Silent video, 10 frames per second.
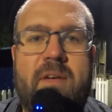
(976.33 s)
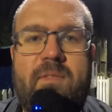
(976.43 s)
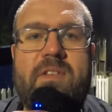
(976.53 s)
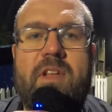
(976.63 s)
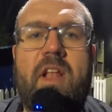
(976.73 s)
I've
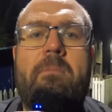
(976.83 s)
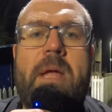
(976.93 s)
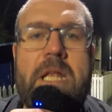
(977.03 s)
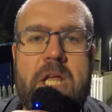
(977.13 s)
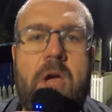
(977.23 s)
visited have
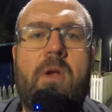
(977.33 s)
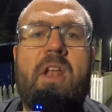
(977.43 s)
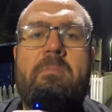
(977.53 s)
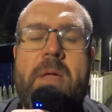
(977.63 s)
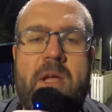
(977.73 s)
been cute
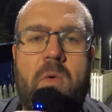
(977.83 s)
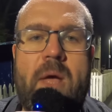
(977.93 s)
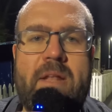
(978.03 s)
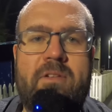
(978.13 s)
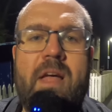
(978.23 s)
and have been
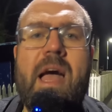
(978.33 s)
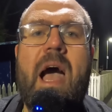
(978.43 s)
quaint,